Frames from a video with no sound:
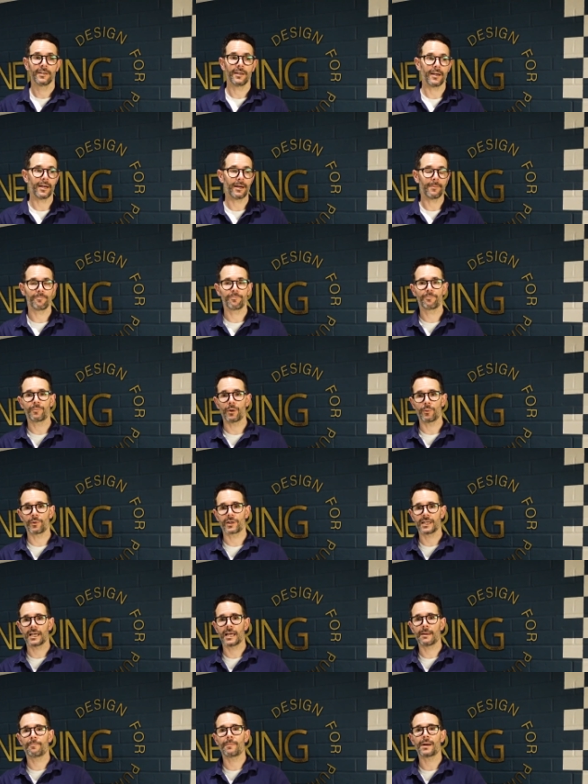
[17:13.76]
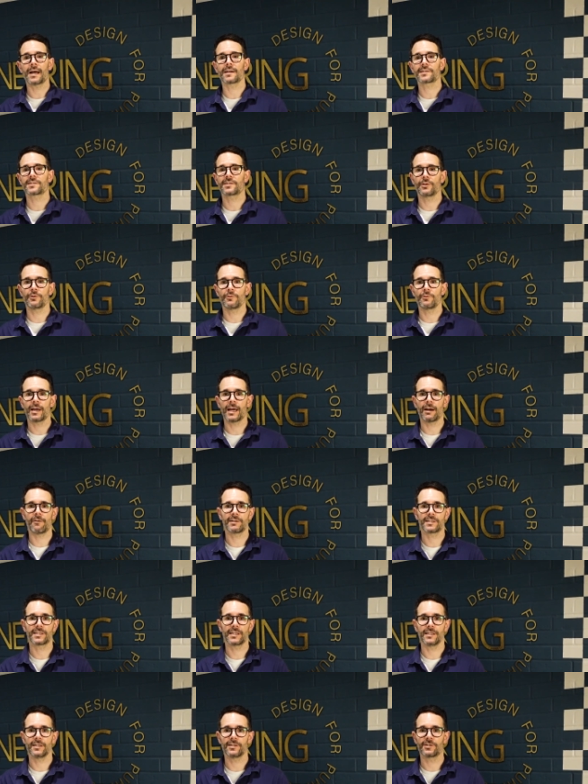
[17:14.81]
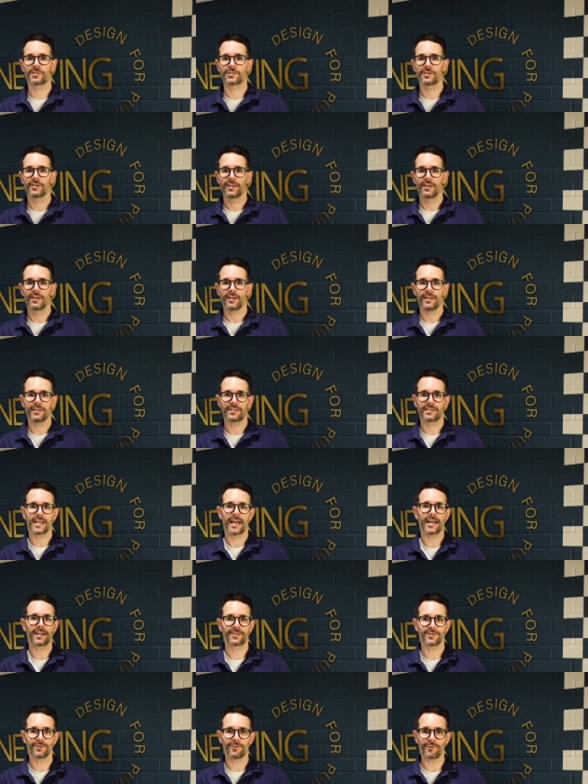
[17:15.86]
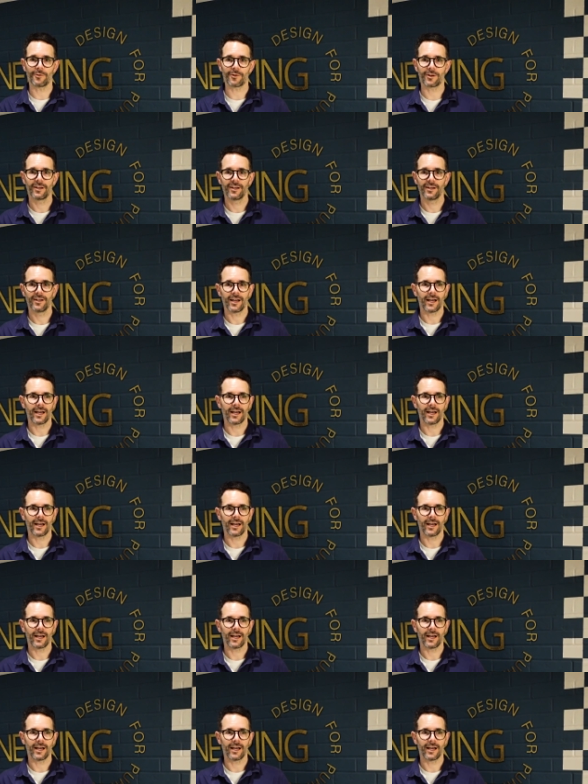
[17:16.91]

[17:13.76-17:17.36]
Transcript: but we're going to head back to Heritage and Tech Talk,